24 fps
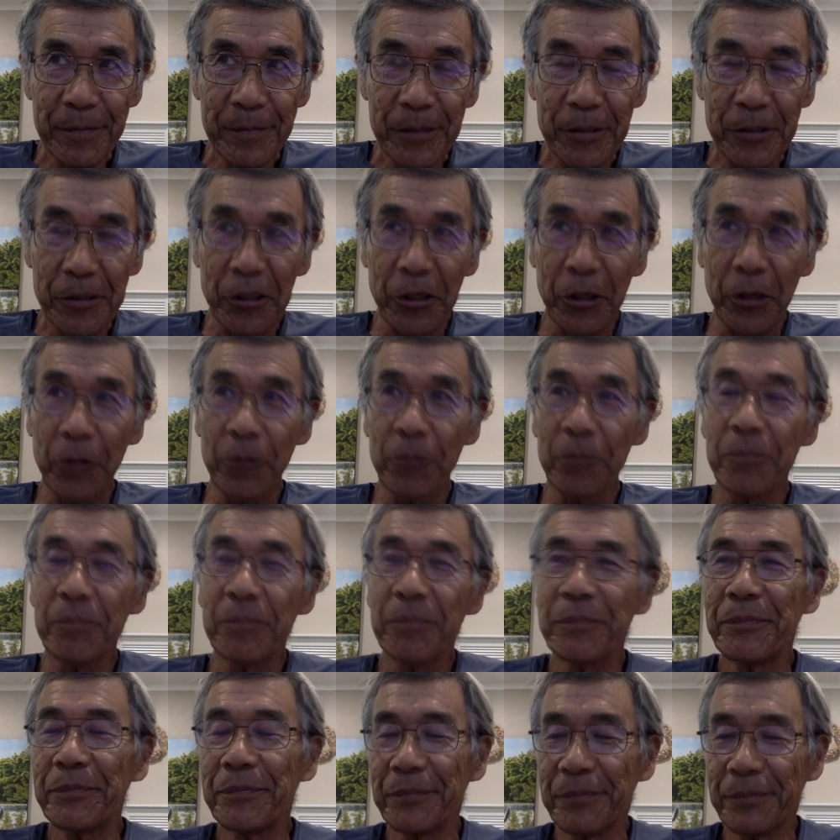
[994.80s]
So
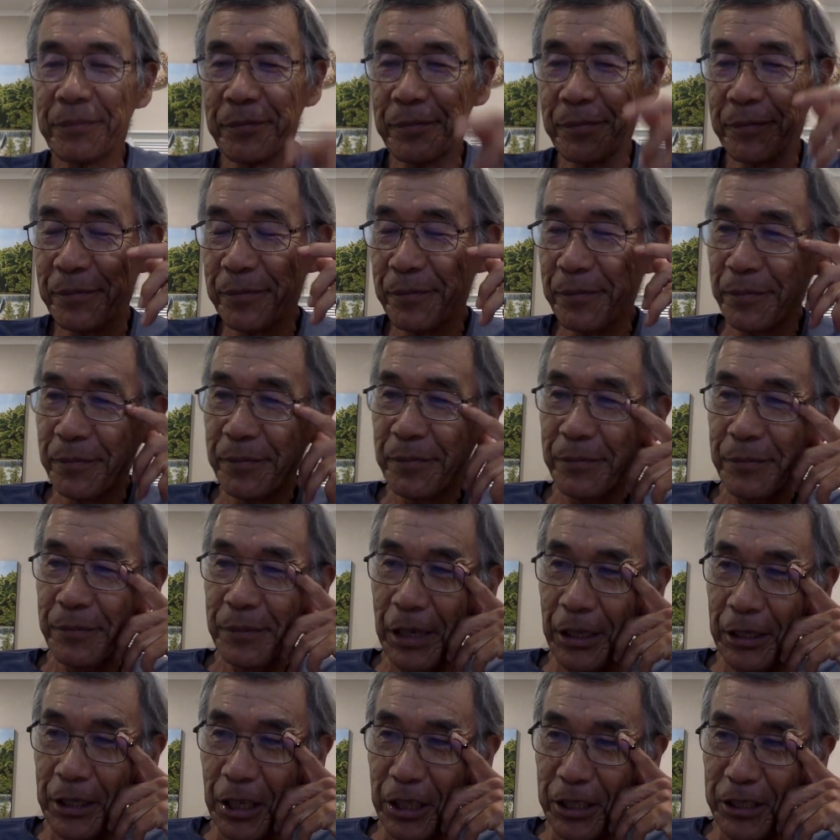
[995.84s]

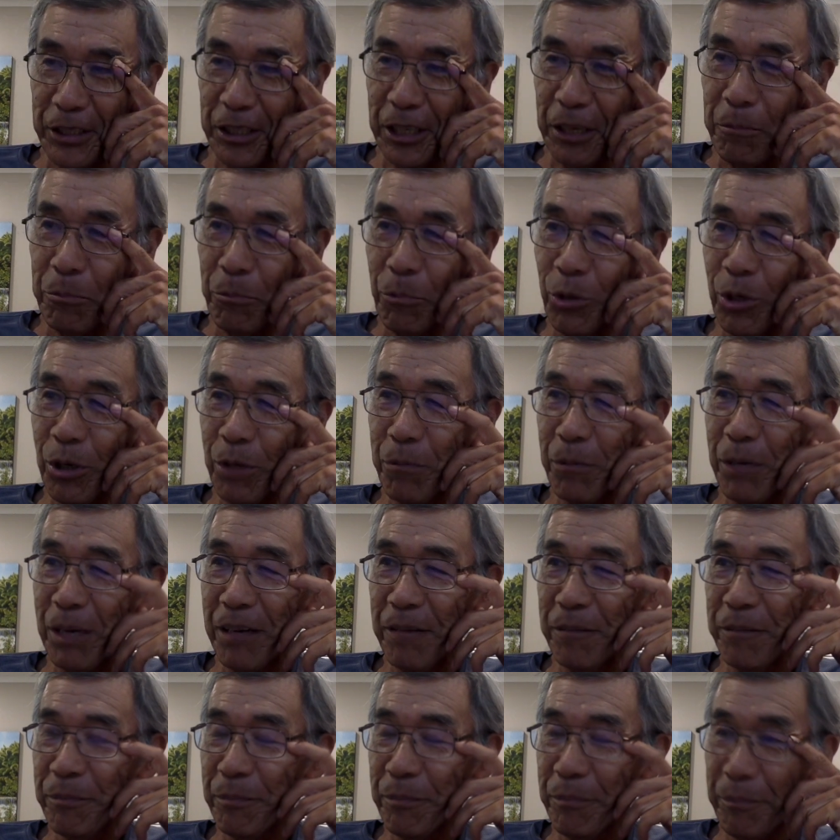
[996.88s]
I can say more about
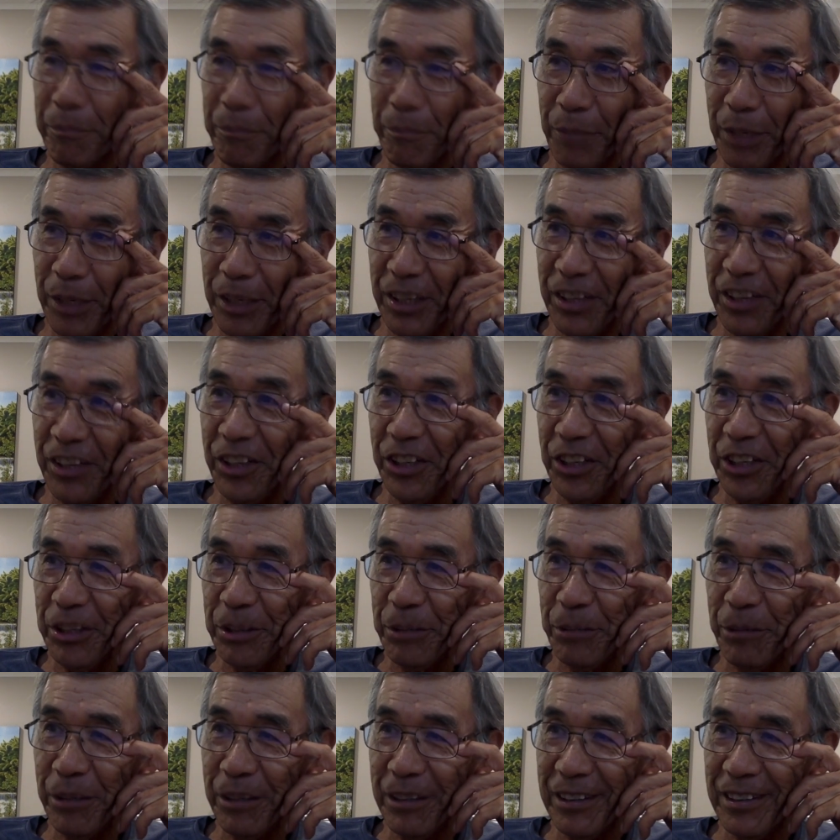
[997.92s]
many things,
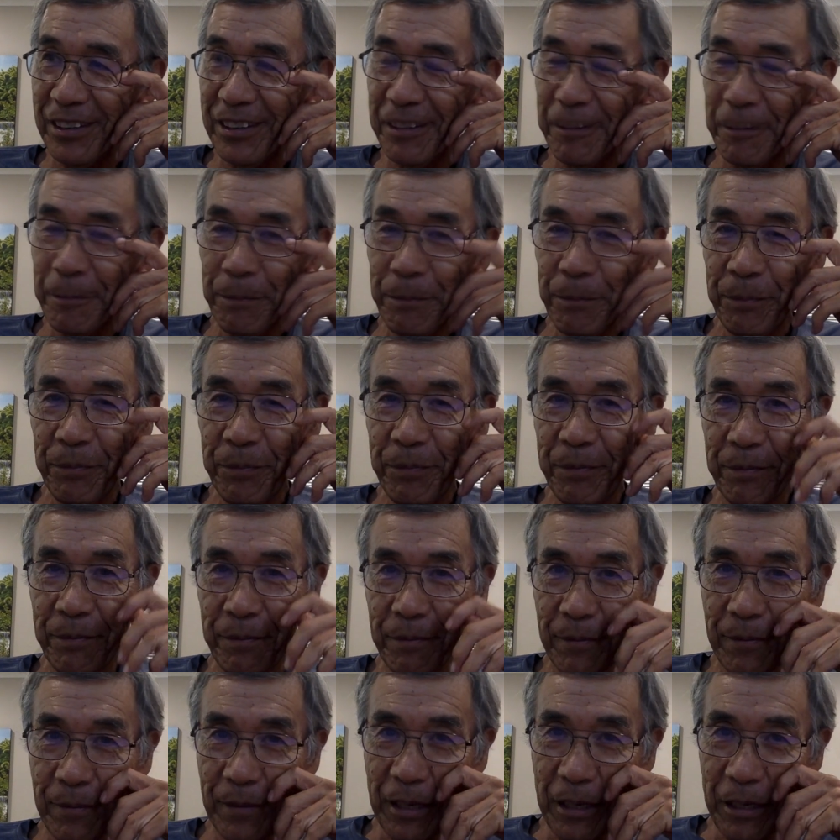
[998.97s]
but
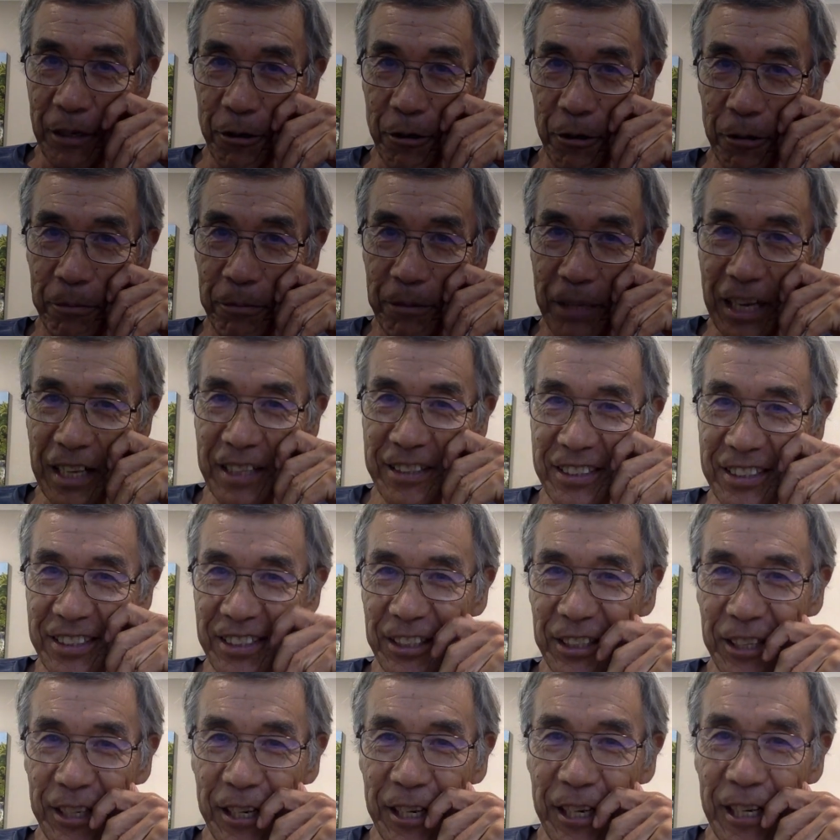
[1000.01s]
I hope that's
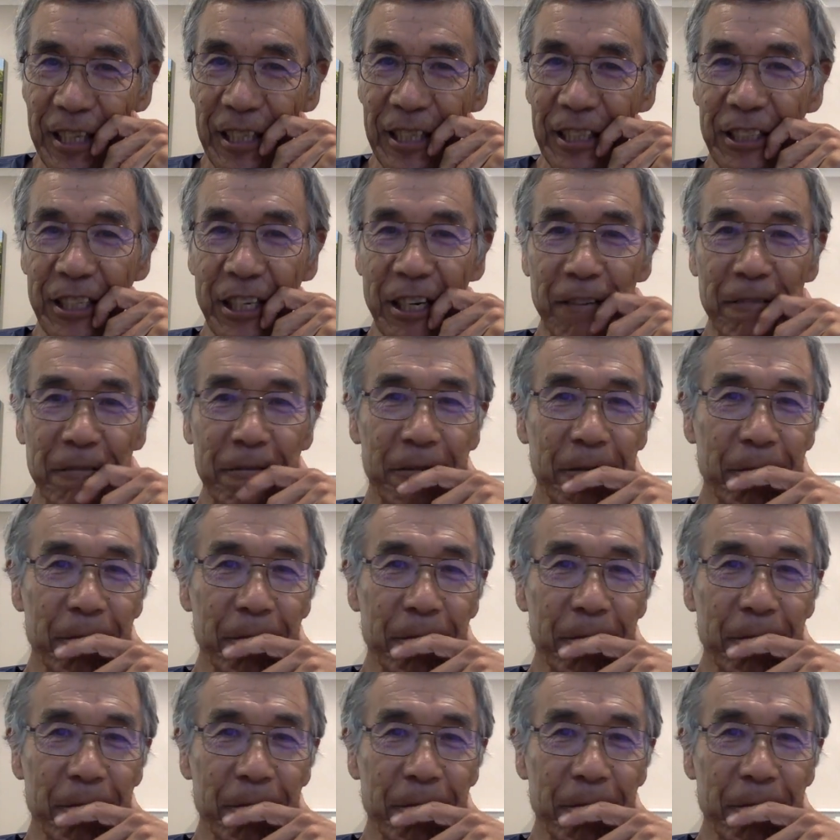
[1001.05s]
enough.